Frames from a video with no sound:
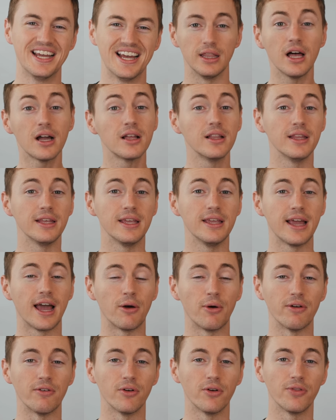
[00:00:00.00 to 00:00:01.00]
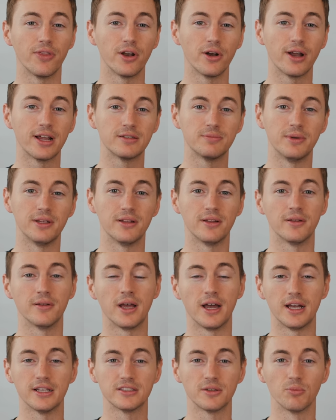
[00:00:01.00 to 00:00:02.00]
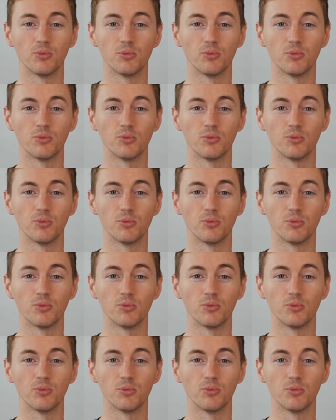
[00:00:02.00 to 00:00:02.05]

Luckily, however, there has been uh,